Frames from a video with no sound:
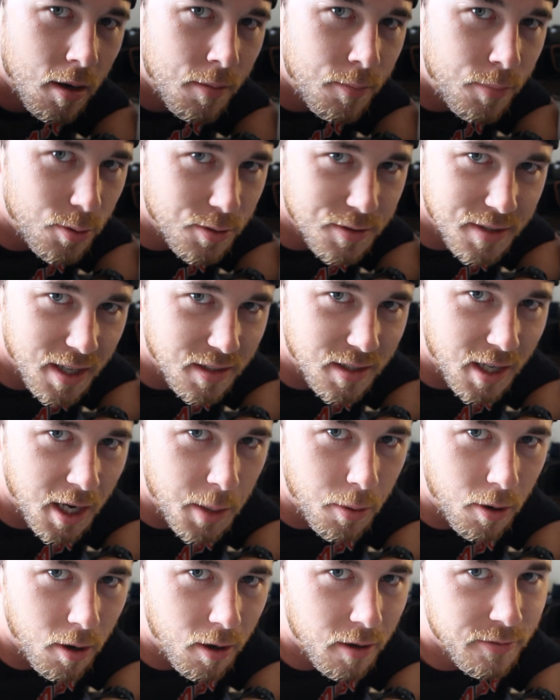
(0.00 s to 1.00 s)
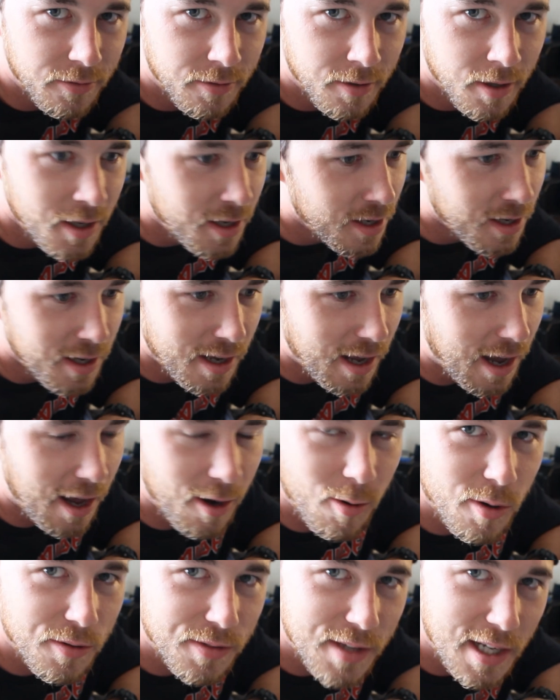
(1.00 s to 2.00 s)
pulls that tape off. I
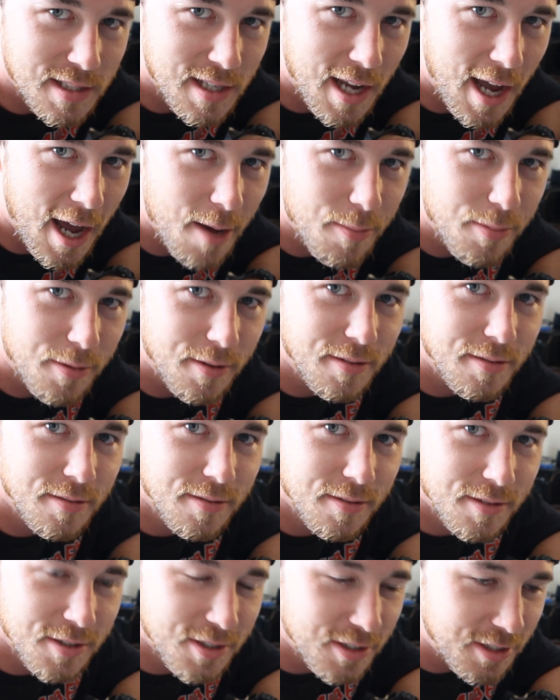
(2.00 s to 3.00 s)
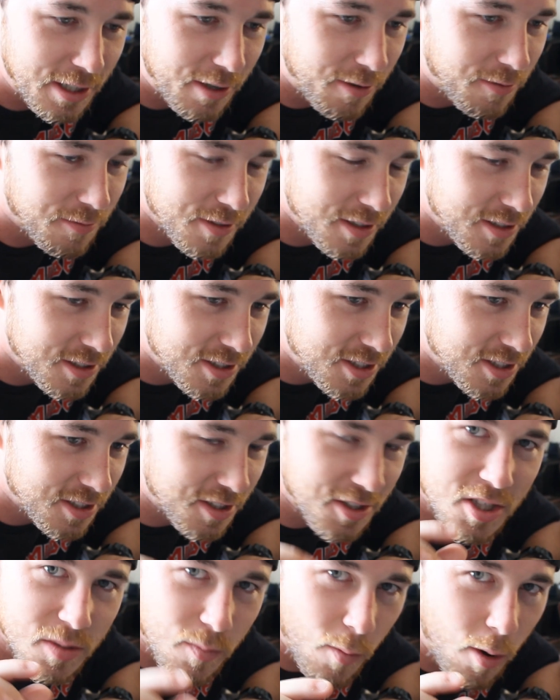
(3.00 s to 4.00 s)
don't want that to happen. You know, it's
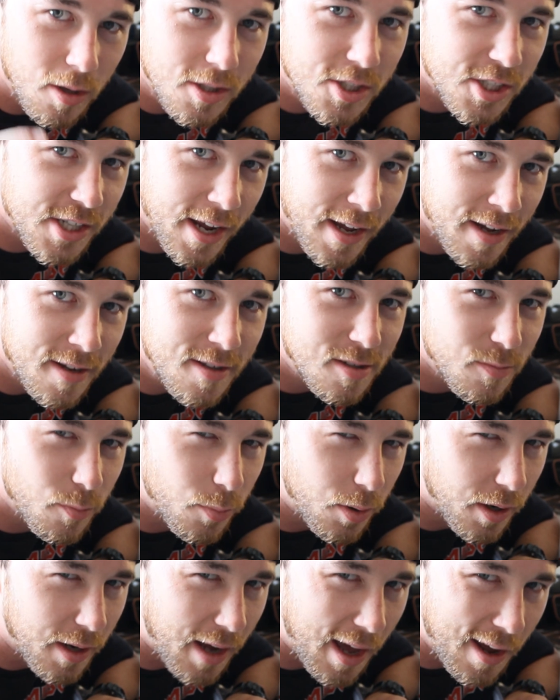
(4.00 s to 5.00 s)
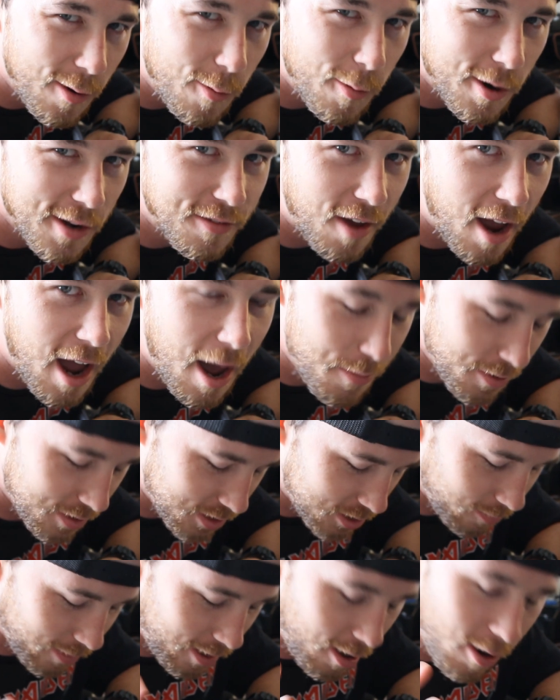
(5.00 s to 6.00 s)
just a small chance, but I don't want it to happen.
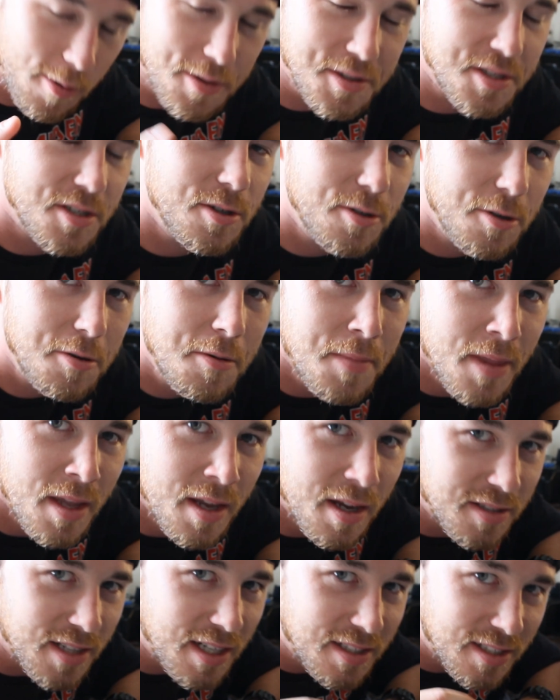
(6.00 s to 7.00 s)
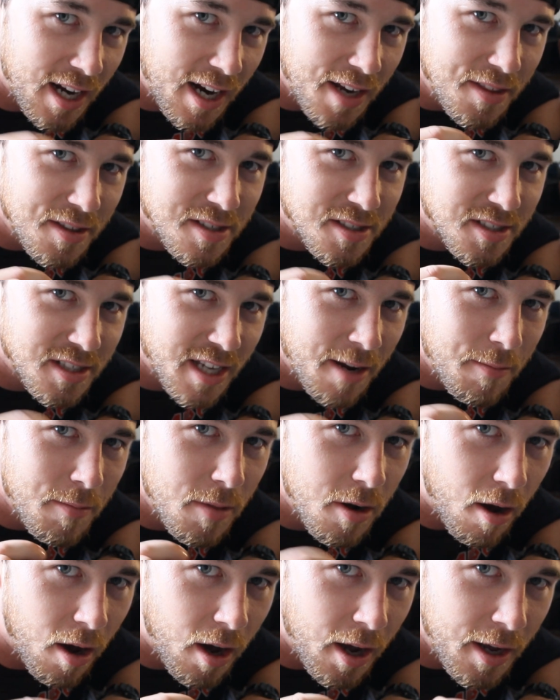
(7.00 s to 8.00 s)
So what I always do is I tie the
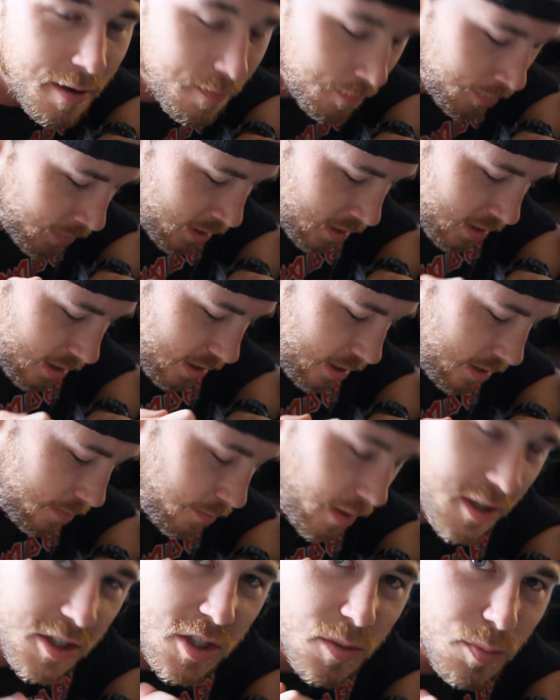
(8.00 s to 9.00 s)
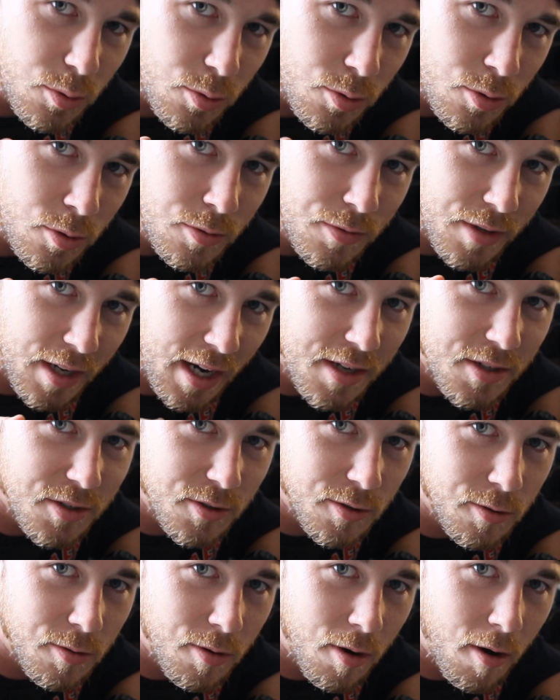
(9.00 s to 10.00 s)
same knot in my spool that I
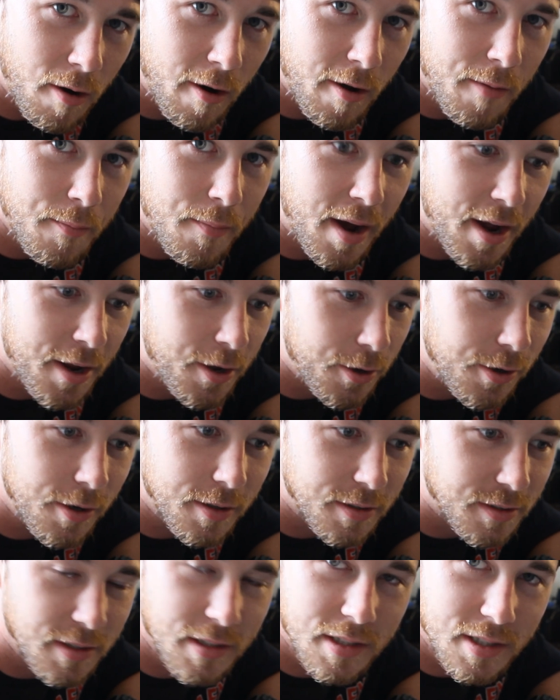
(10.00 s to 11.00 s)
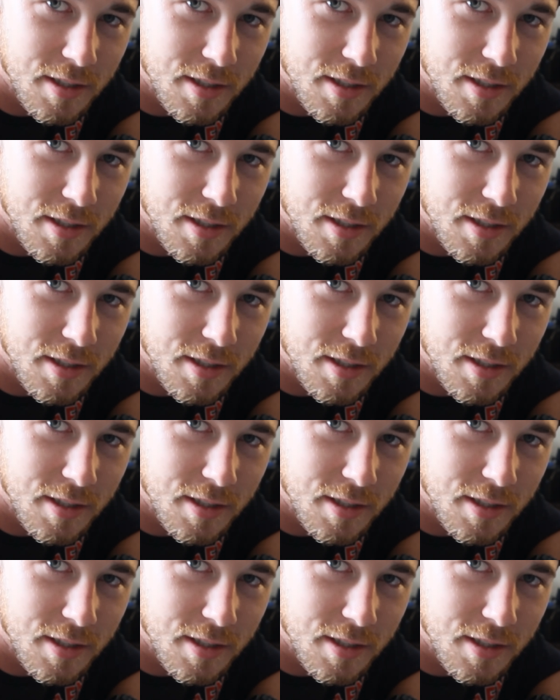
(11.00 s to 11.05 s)
do on my hooks and